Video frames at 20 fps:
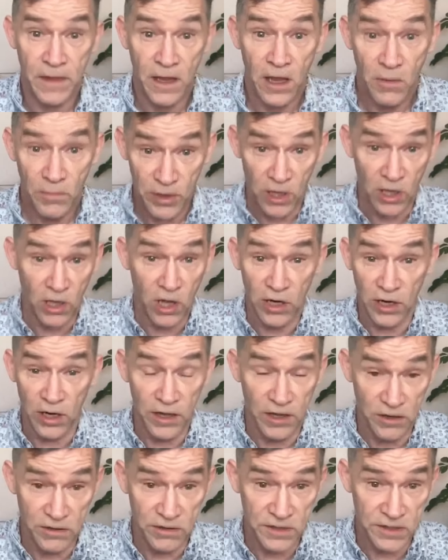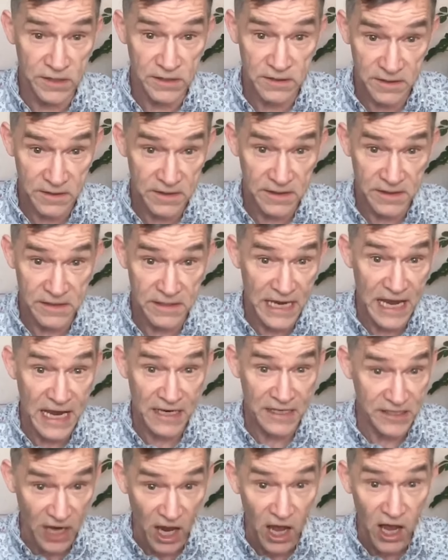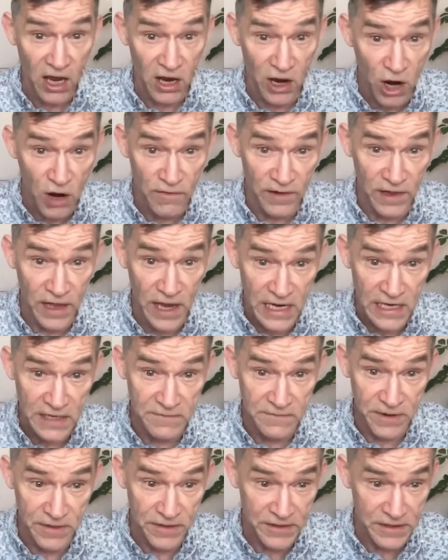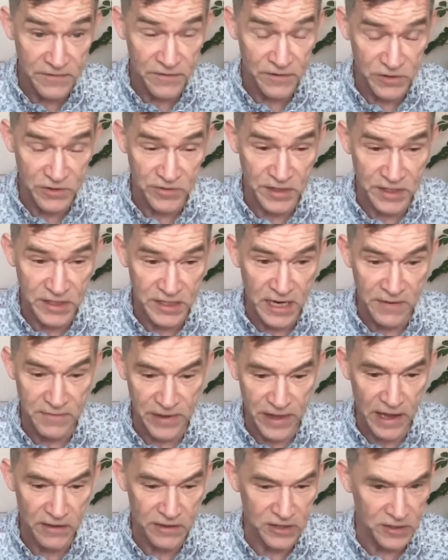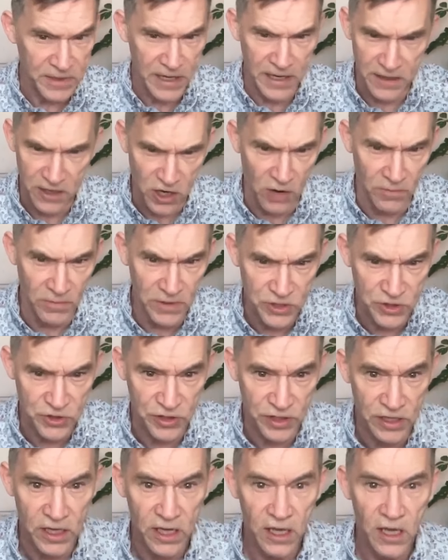But a lot of those texts are overladen with, they're difficult to understand without some kind of commentary